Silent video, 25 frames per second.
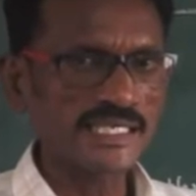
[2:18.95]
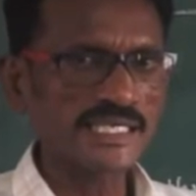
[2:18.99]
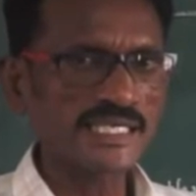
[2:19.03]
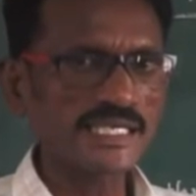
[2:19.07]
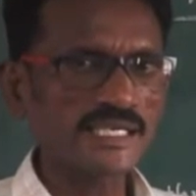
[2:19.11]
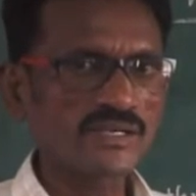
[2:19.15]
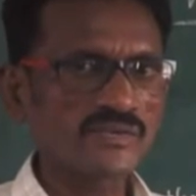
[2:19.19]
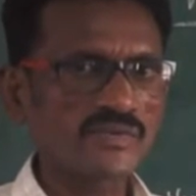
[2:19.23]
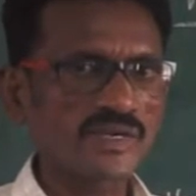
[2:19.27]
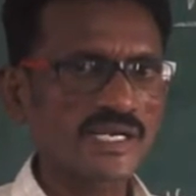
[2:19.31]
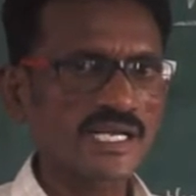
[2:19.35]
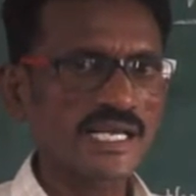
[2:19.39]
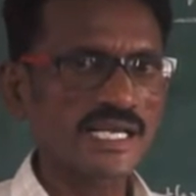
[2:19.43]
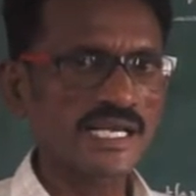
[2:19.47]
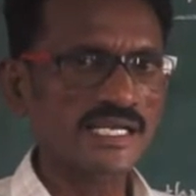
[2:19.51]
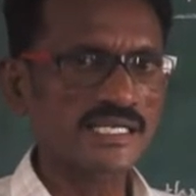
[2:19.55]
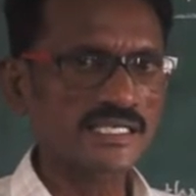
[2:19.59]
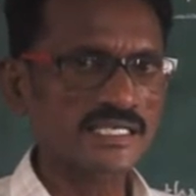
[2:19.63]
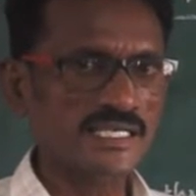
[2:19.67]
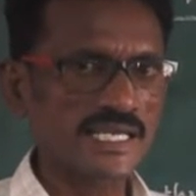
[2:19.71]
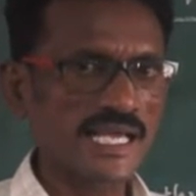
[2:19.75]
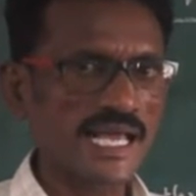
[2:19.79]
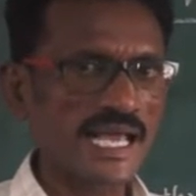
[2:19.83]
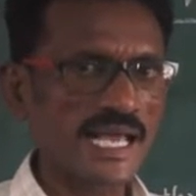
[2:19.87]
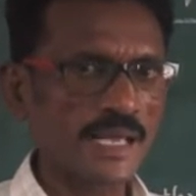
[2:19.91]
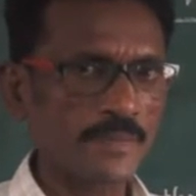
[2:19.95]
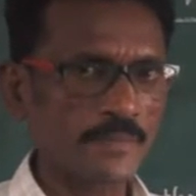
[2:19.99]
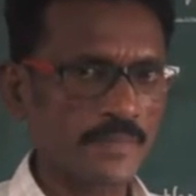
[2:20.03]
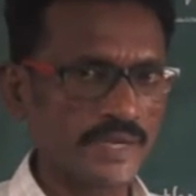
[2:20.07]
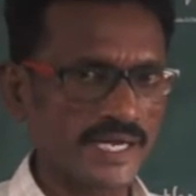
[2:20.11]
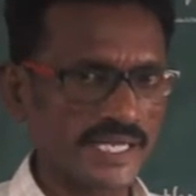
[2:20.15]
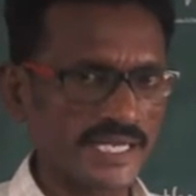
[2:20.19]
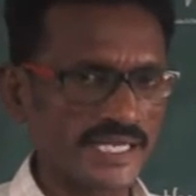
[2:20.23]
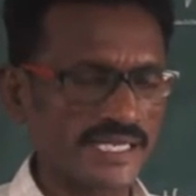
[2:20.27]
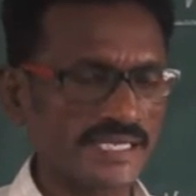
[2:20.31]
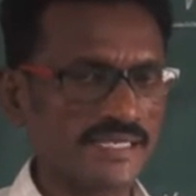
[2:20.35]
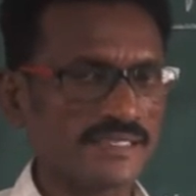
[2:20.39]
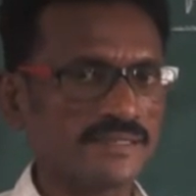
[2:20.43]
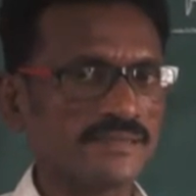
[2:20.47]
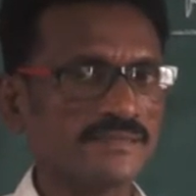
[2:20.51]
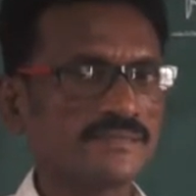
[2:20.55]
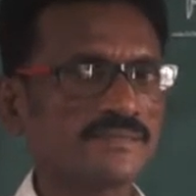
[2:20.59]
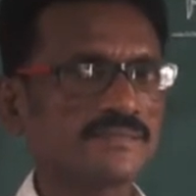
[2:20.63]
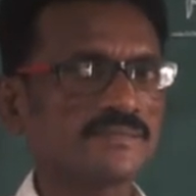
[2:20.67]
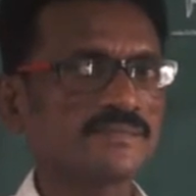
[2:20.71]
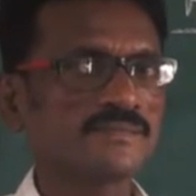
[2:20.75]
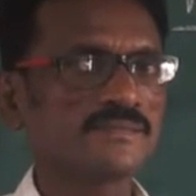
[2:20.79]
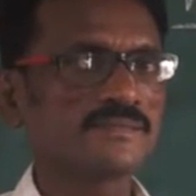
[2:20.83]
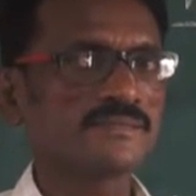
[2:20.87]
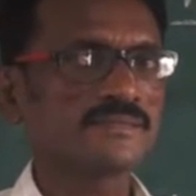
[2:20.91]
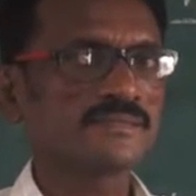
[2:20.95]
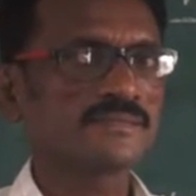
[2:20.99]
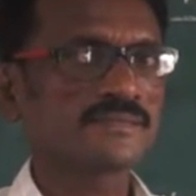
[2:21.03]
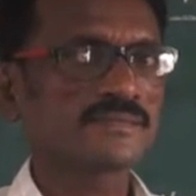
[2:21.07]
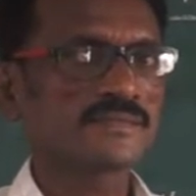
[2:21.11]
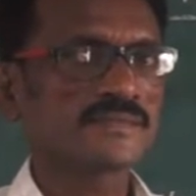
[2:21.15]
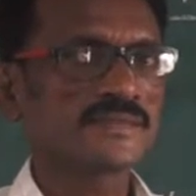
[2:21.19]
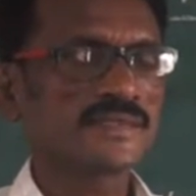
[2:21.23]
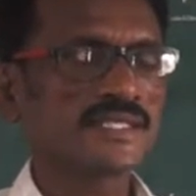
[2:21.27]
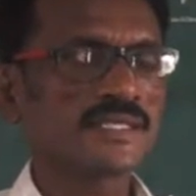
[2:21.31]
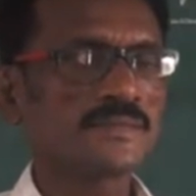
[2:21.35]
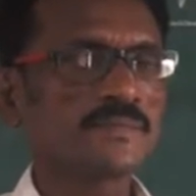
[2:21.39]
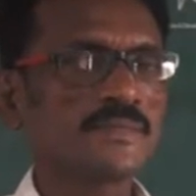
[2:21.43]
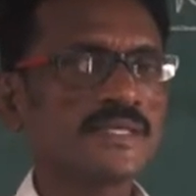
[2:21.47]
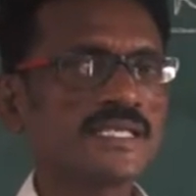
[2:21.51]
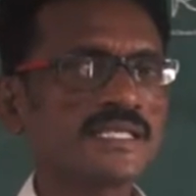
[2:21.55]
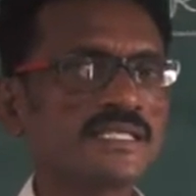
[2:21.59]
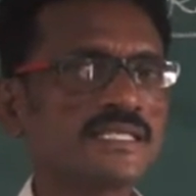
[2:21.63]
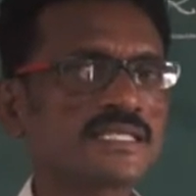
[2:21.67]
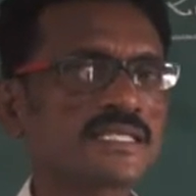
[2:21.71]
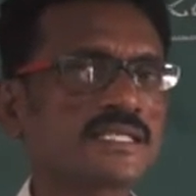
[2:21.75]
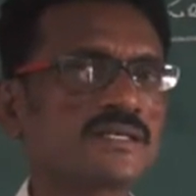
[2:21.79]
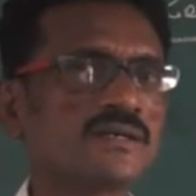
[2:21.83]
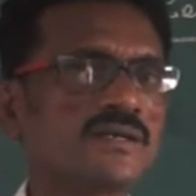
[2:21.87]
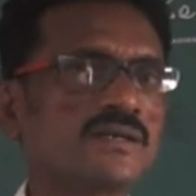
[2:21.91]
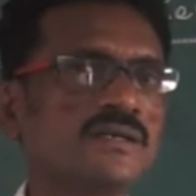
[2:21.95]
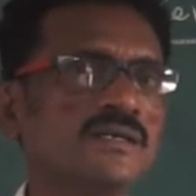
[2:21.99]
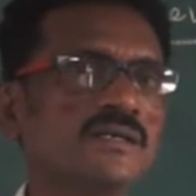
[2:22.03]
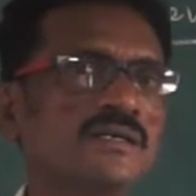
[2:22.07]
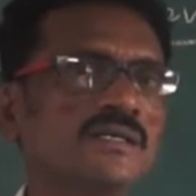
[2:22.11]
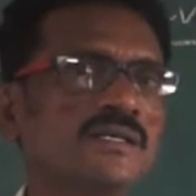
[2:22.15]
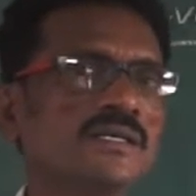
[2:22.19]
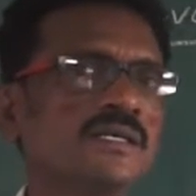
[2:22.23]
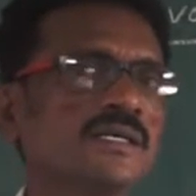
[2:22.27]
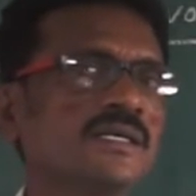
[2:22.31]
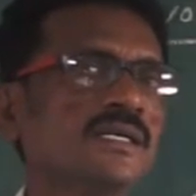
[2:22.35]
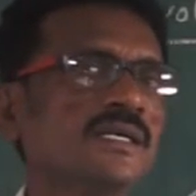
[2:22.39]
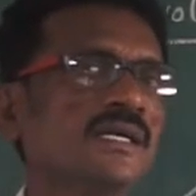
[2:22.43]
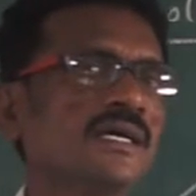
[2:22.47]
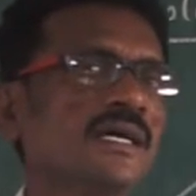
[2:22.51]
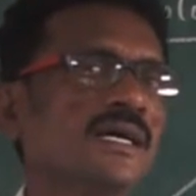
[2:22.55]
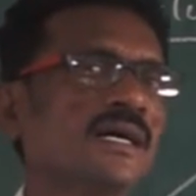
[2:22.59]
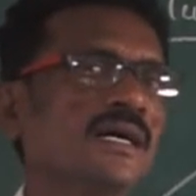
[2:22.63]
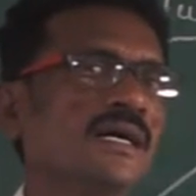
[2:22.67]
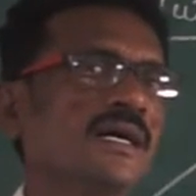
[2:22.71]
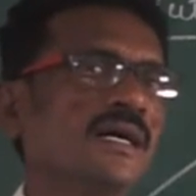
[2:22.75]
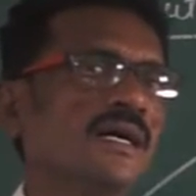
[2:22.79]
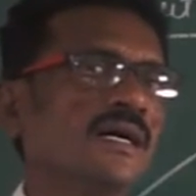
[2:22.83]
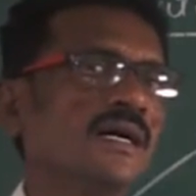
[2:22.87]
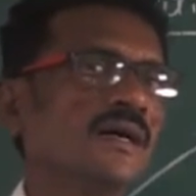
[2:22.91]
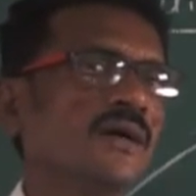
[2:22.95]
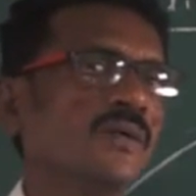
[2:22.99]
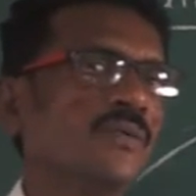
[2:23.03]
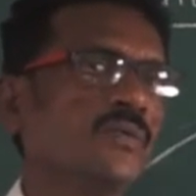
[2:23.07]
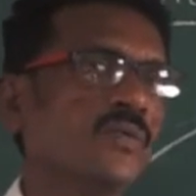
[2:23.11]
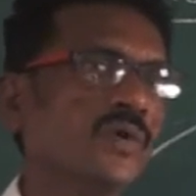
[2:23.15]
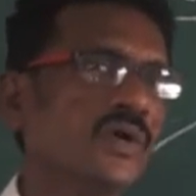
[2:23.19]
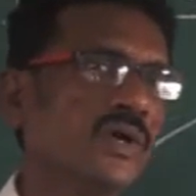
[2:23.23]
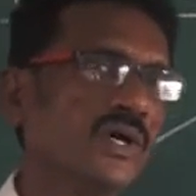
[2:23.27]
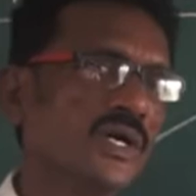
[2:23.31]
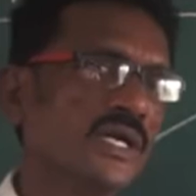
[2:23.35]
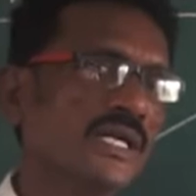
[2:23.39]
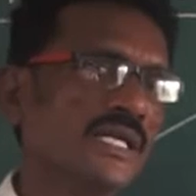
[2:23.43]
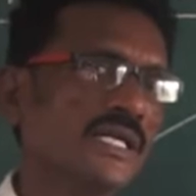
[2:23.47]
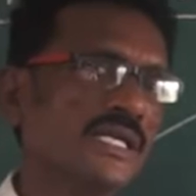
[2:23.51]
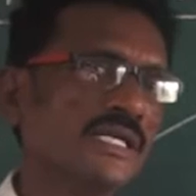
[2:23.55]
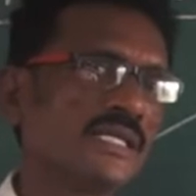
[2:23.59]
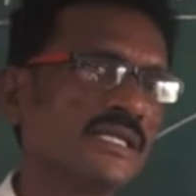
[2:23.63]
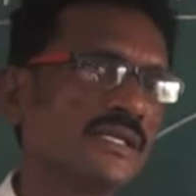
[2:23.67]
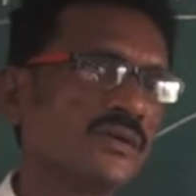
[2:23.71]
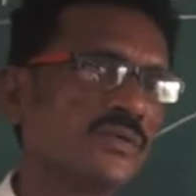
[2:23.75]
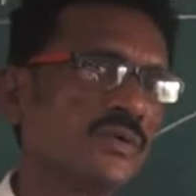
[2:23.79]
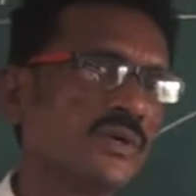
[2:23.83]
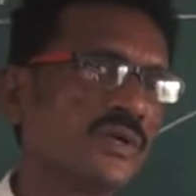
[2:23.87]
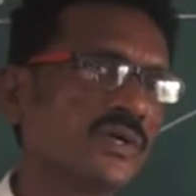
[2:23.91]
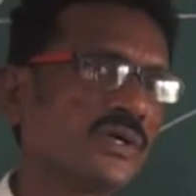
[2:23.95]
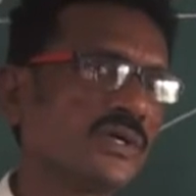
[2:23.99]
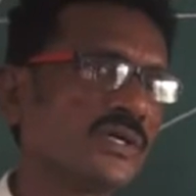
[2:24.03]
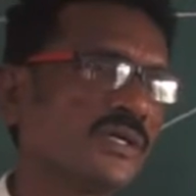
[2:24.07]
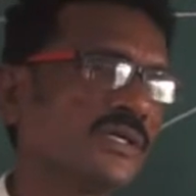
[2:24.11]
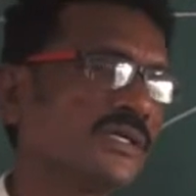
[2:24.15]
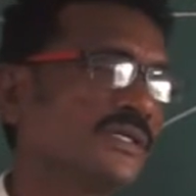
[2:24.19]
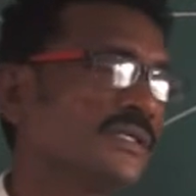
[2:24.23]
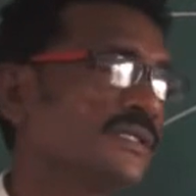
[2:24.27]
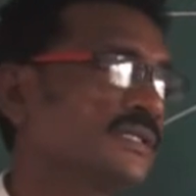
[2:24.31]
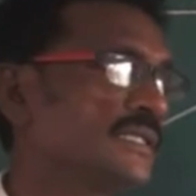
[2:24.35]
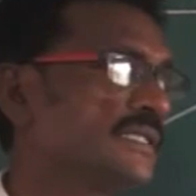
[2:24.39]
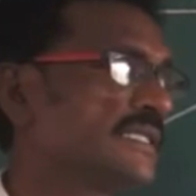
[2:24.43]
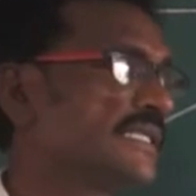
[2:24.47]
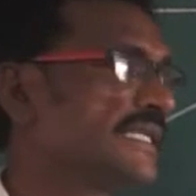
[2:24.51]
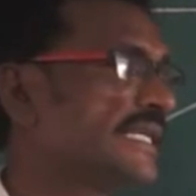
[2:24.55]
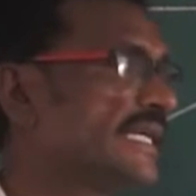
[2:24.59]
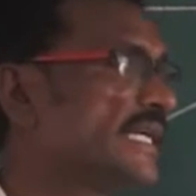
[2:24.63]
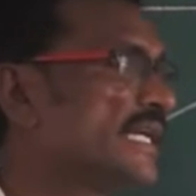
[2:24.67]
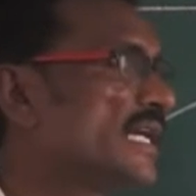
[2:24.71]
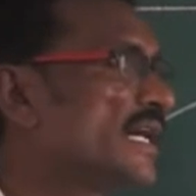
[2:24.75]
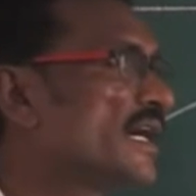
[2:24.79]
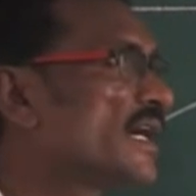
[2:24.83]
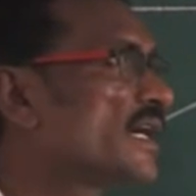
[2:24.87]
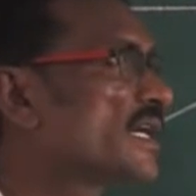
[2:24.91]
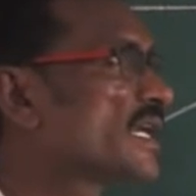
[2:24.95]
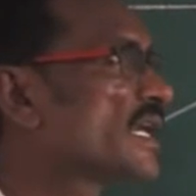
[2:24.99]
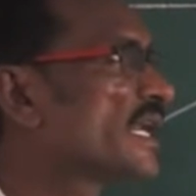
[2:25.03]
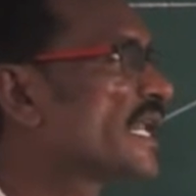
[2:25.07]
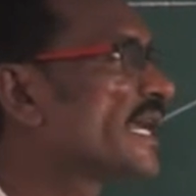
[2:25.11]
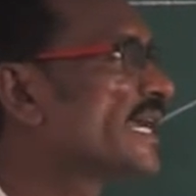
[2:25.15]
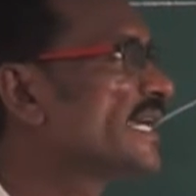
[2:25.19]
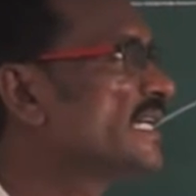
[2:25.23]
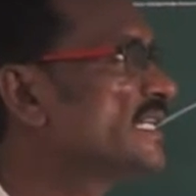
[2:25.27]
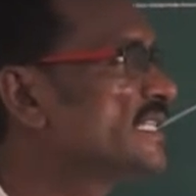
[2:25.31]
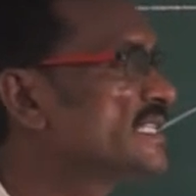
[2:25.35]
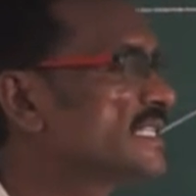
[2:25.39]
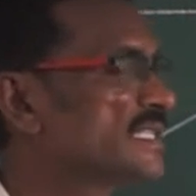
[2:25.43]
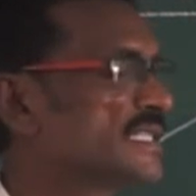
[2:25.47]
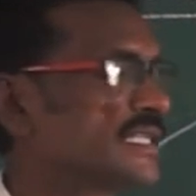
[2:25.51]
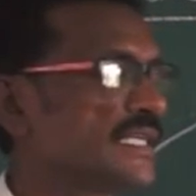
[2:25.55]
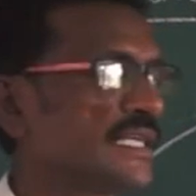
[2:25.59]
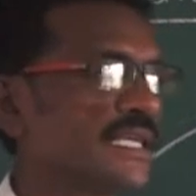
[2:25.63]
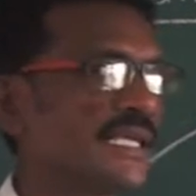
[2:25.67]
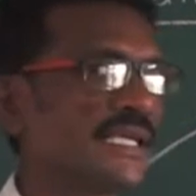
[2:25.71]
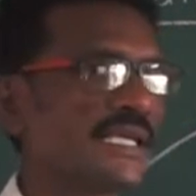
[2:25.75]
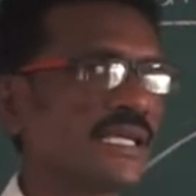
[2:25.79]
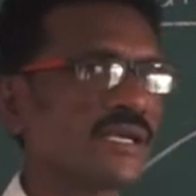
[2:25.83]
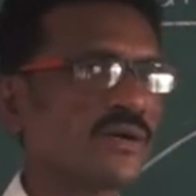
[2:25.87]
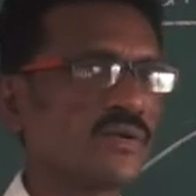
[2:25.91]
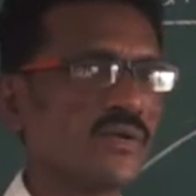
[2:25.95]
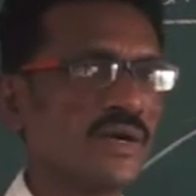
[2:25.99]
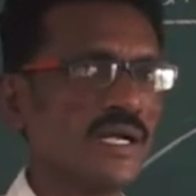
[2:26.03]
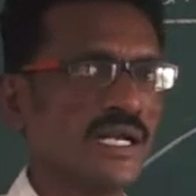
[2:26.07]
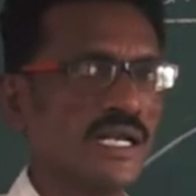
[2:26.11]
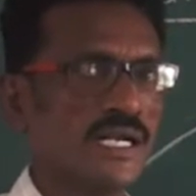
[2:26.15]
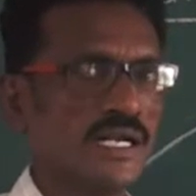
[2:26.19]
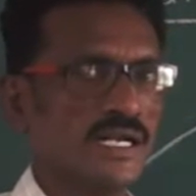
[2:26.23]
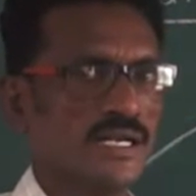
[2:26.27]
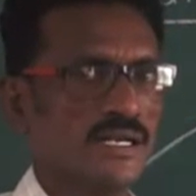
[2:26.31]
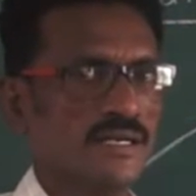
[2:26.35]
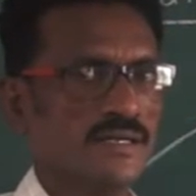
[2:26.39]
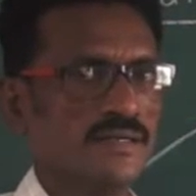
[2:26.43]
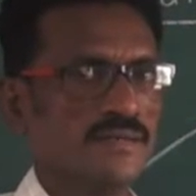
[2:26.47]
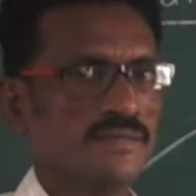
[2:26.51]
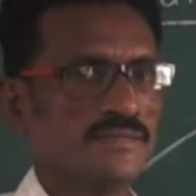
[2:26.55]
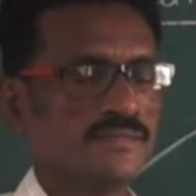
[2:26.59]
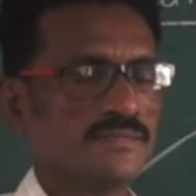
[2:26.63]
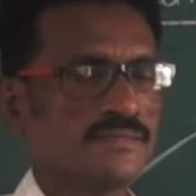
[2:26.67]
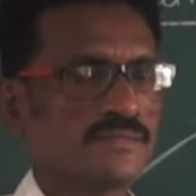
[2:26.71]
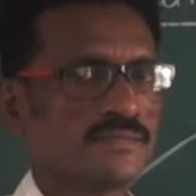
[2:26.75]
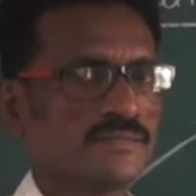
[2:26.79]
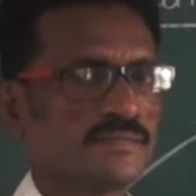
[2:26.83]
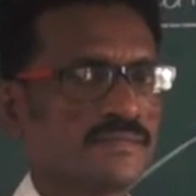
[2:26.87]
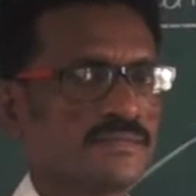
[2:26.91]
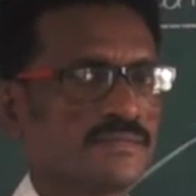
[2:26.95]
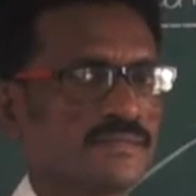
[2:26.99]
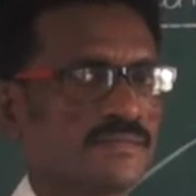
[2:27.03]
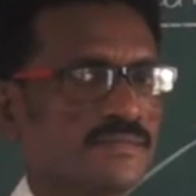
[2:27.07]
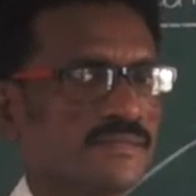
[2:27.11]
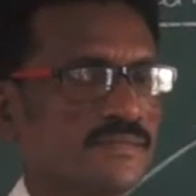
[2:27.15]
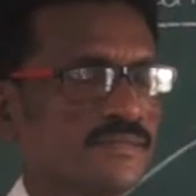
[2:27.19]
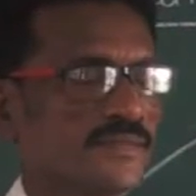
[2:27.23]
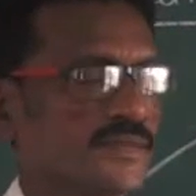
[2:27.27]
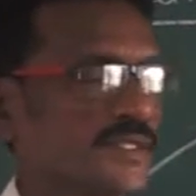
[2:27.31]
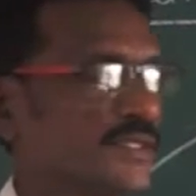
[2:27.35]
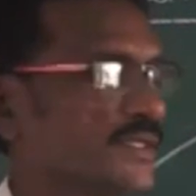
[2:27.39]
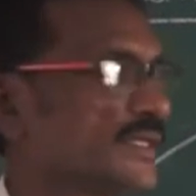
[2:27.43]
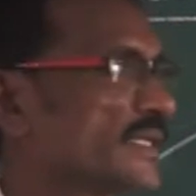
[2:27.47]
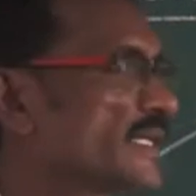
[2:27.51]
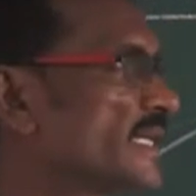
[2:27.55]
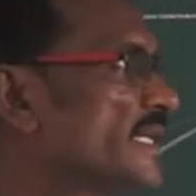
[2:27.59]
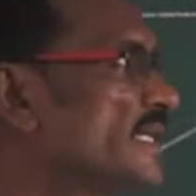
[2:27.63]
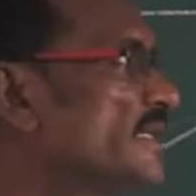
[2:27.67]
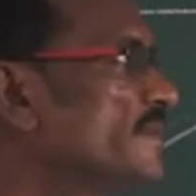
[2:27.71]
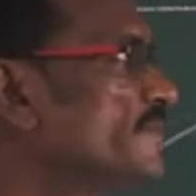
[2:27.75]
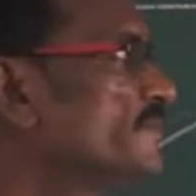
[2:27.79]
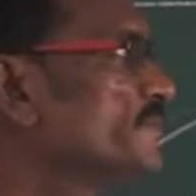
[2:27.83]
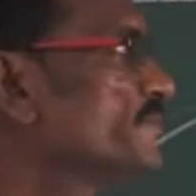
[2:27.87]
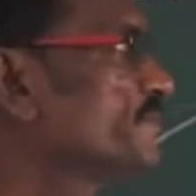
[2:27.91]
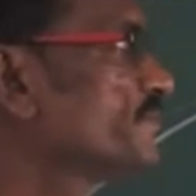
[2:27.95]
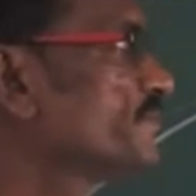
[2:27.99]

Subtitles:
Equinox happening. That means in the world, day and nights equal. Okay.